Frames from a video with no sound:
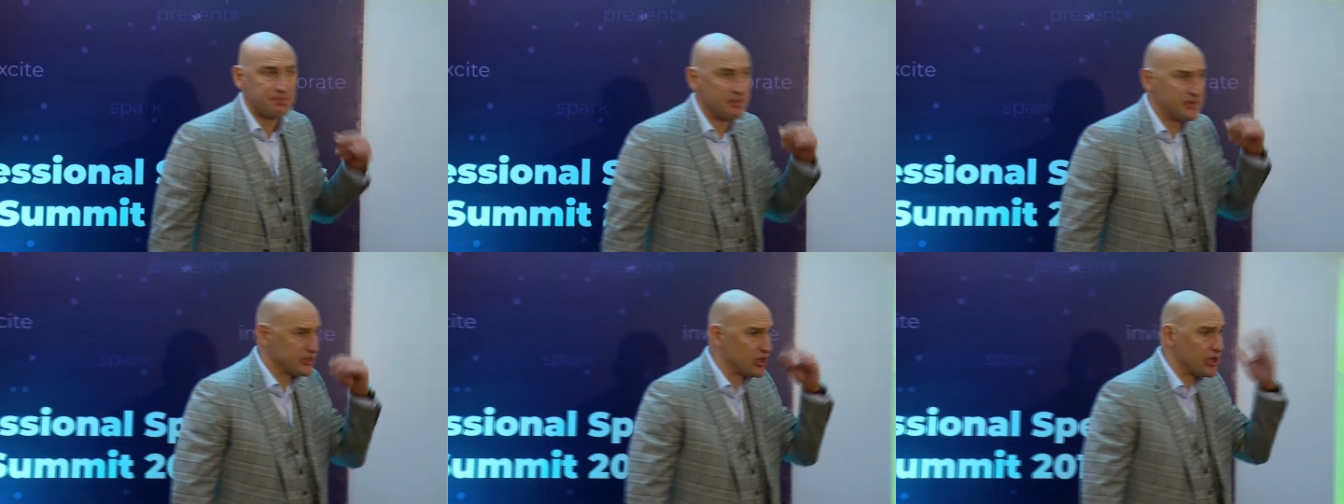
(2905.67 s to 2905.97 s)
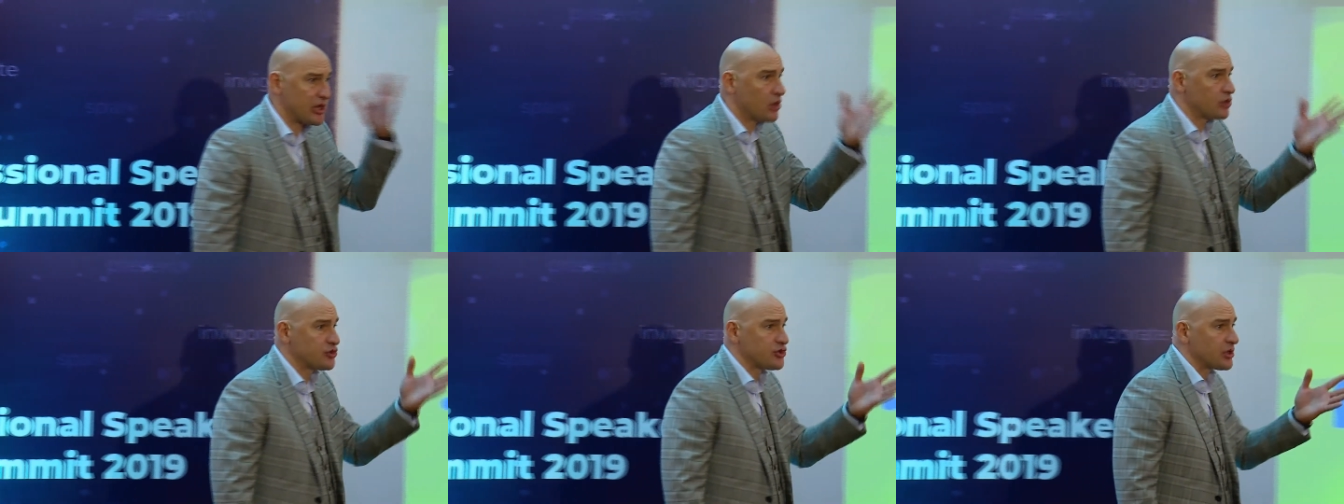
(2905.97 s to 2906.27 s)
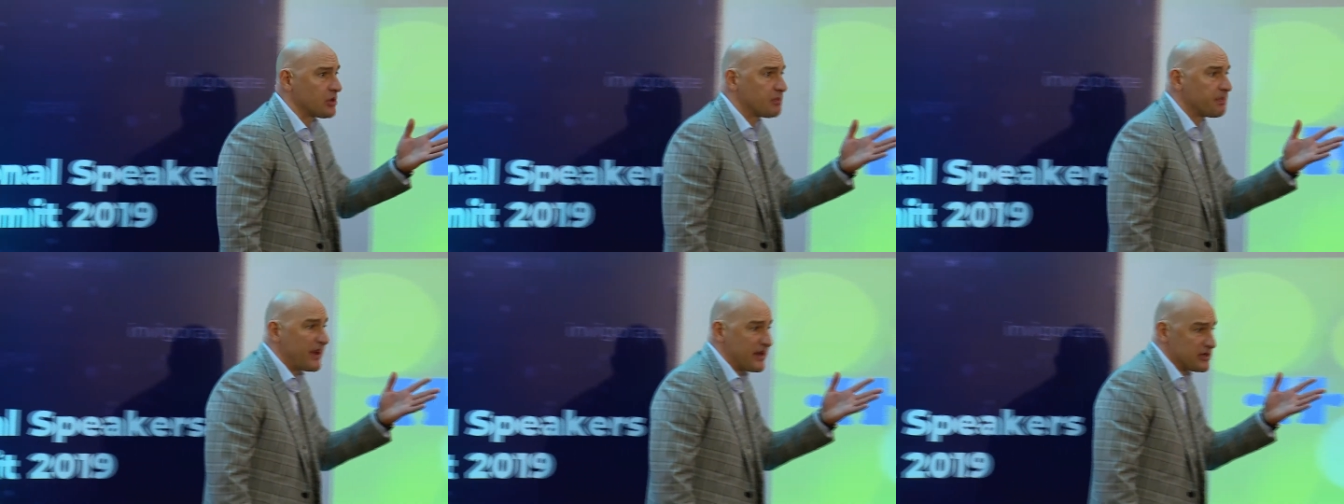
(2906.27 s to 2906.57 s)

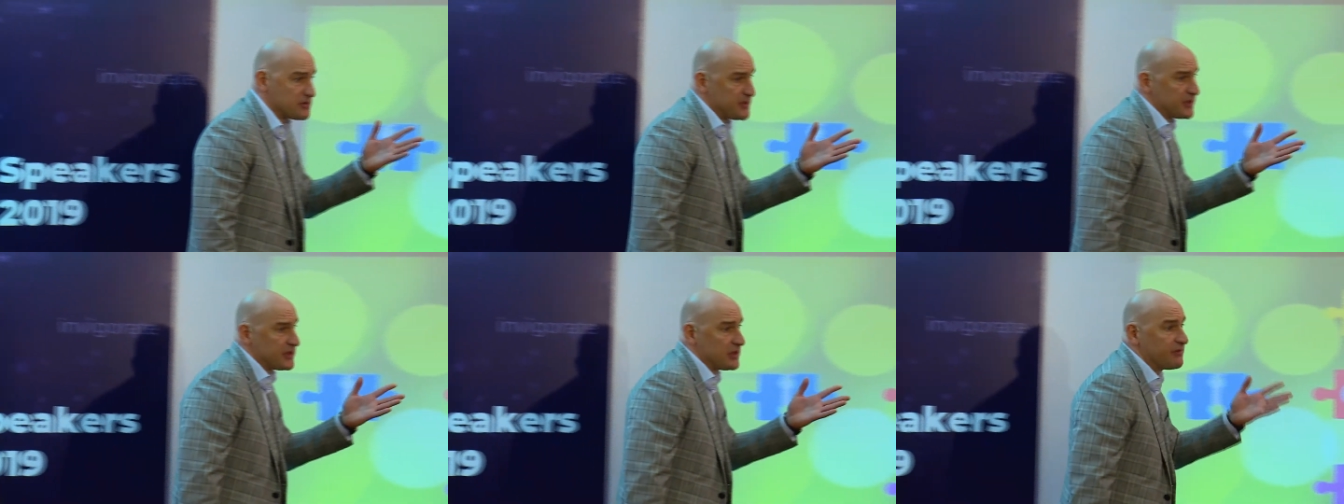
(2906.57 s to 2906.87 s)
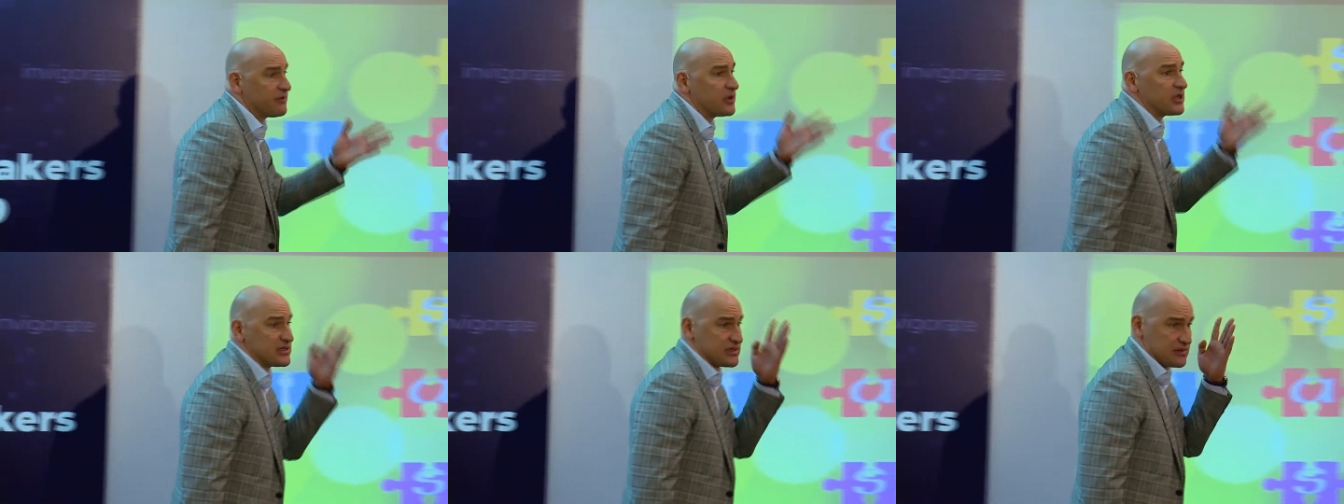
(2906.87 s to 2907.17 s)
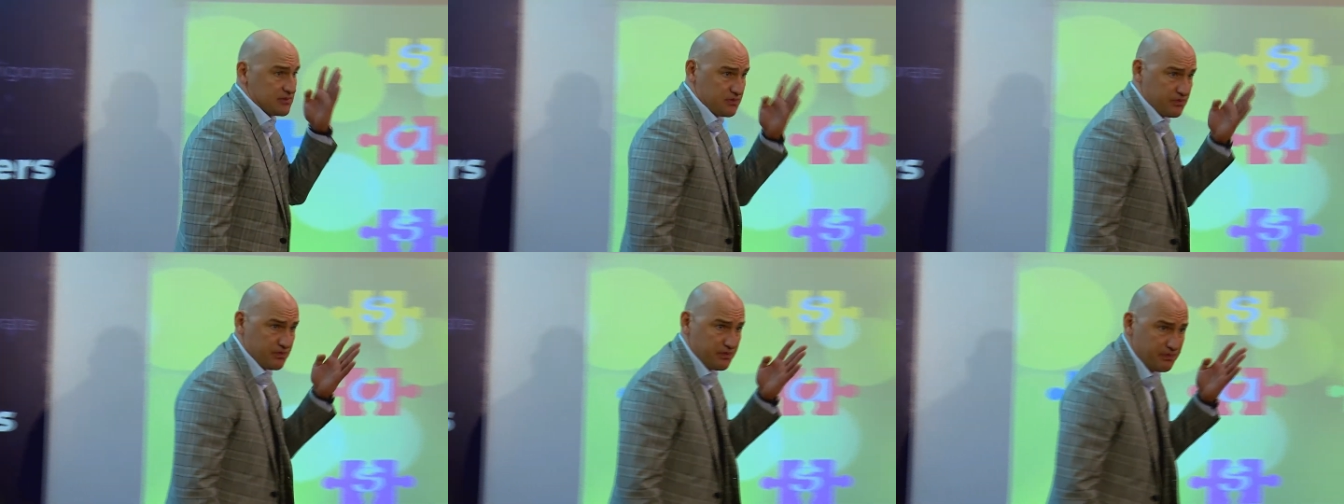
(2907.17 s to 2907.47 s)
psychological perspective, it's
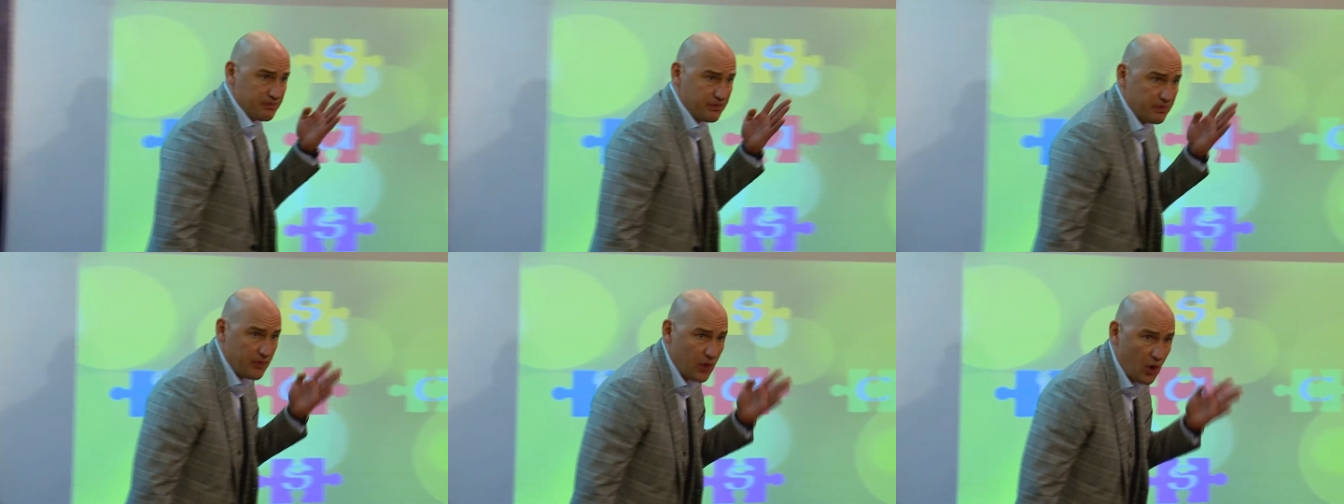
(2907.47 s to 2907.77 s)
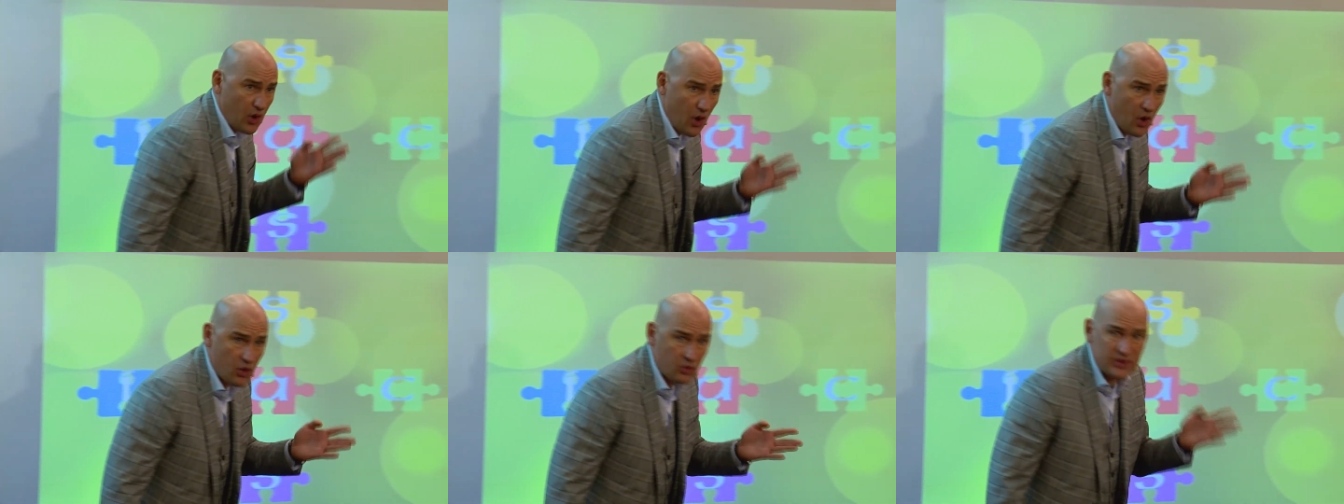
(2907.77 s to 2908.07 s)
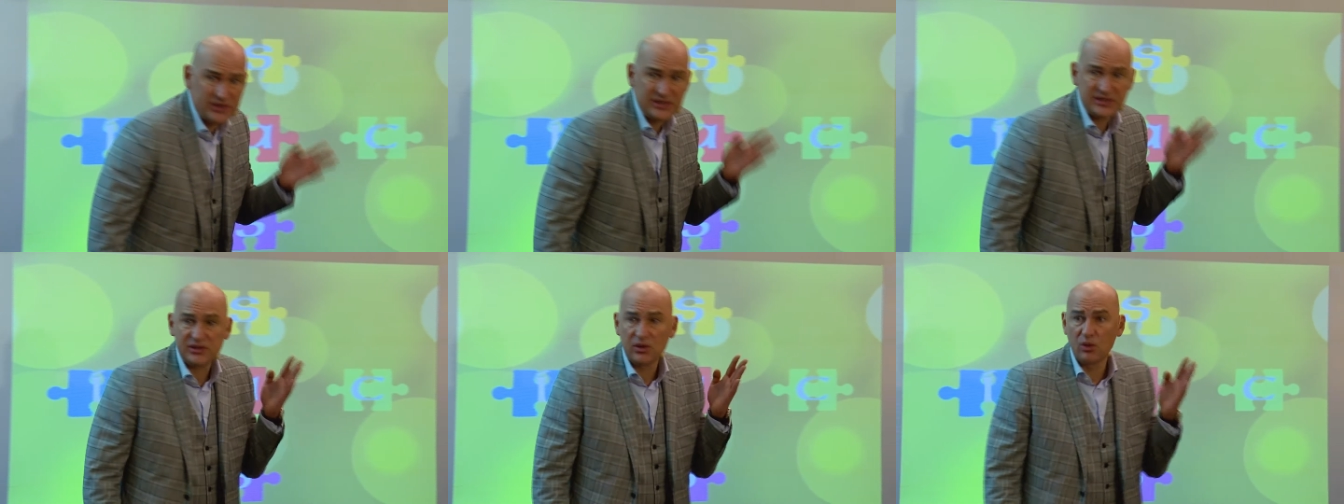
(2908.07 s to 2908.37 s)

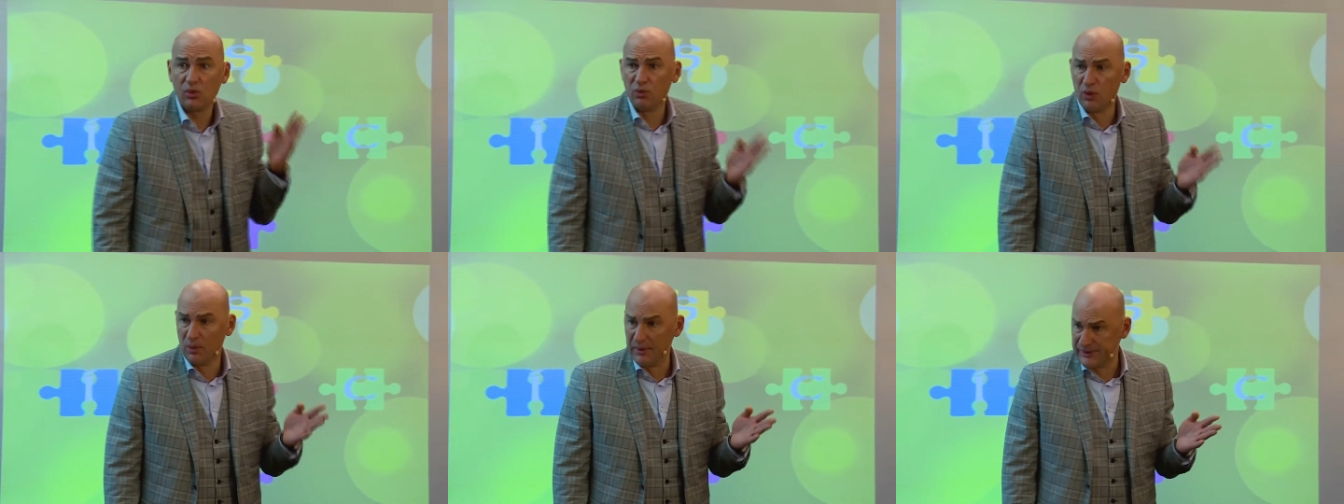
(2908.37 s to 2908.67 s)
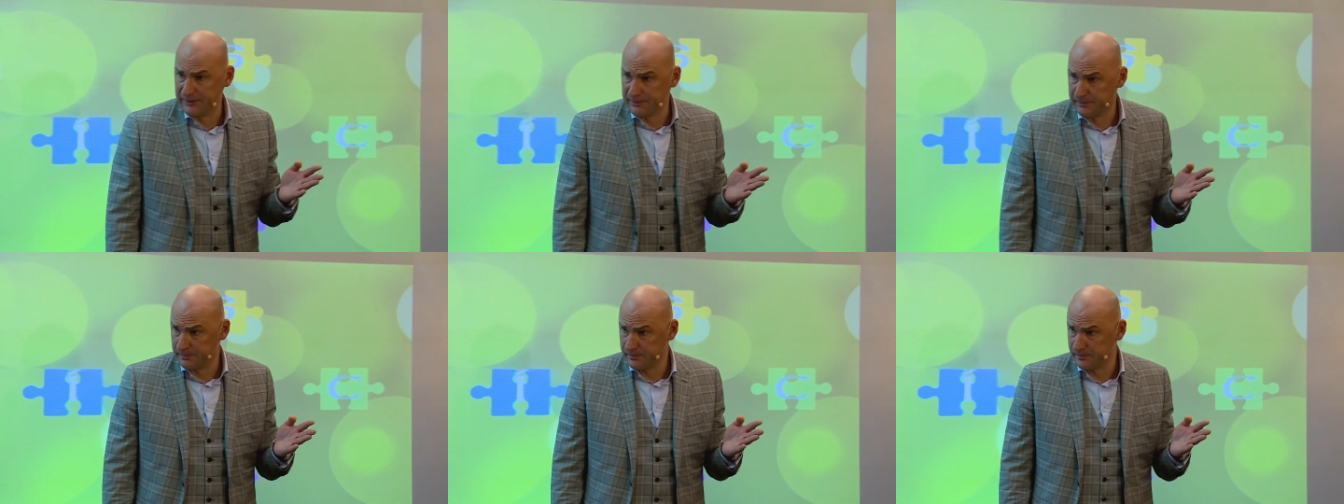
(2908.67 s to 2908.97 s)
always woman.